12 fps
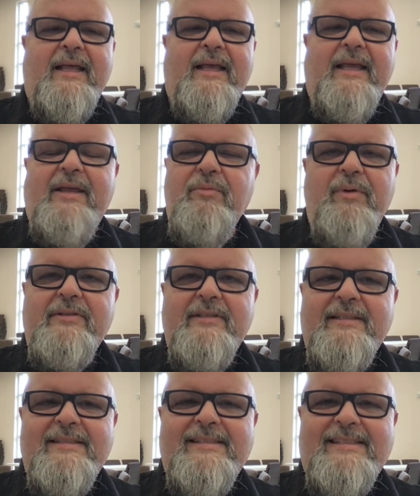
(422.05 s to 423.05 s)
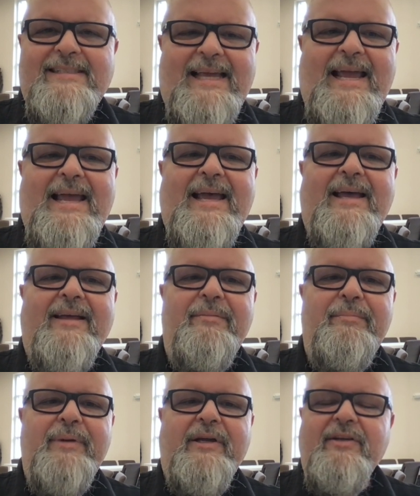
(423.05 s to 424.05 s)
he wasn't
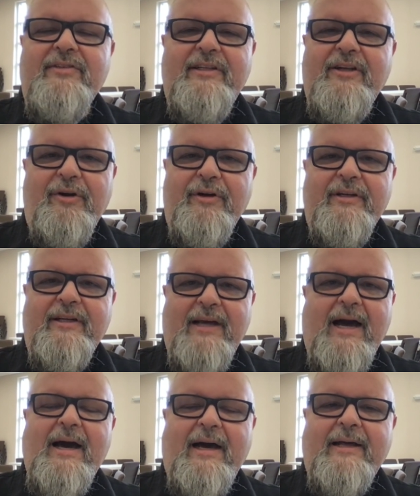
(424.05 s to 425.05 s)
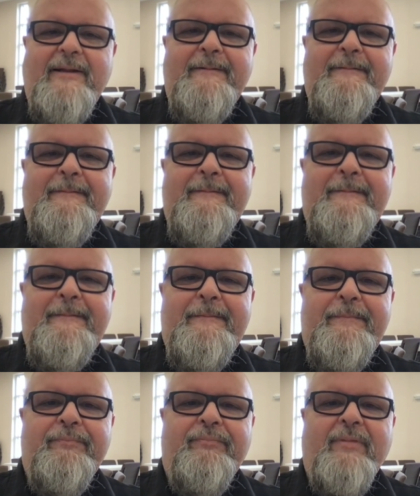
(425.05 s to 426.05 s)
sad because he hurt God.
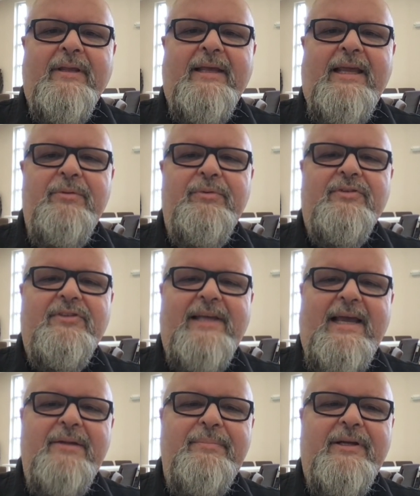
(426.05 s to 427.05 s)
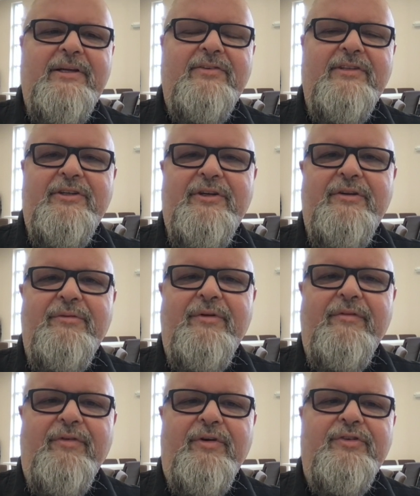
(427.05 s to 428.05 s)
He was sad because he couldn't
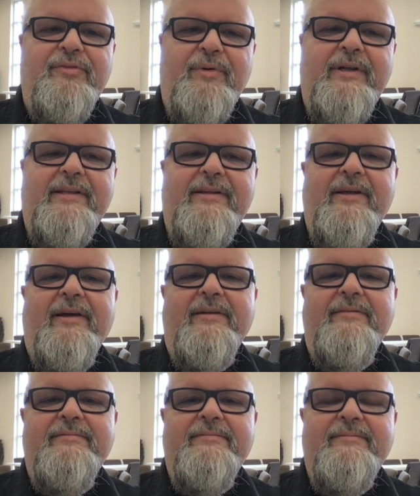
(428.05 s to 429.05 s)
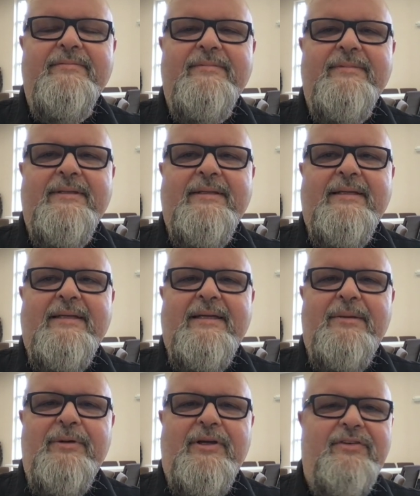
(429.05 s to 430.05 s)
reverse what he'd done,
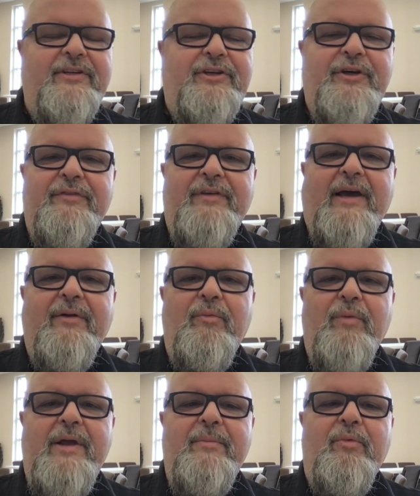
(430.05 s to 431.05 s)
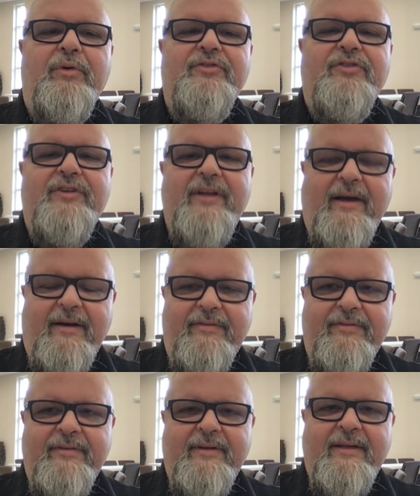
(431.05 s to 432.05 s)
because he could have gotten way more
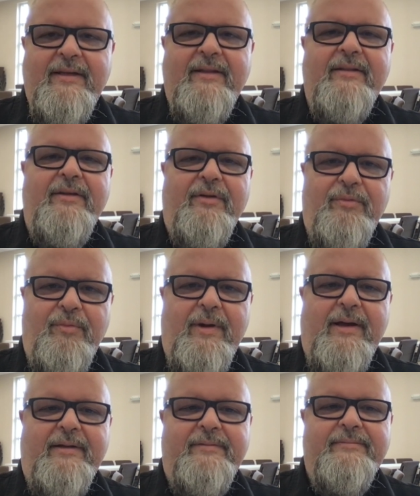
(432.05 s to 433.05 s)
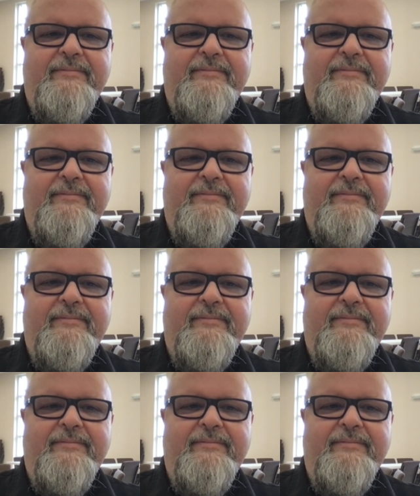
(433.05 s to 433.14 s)
stuff the other way.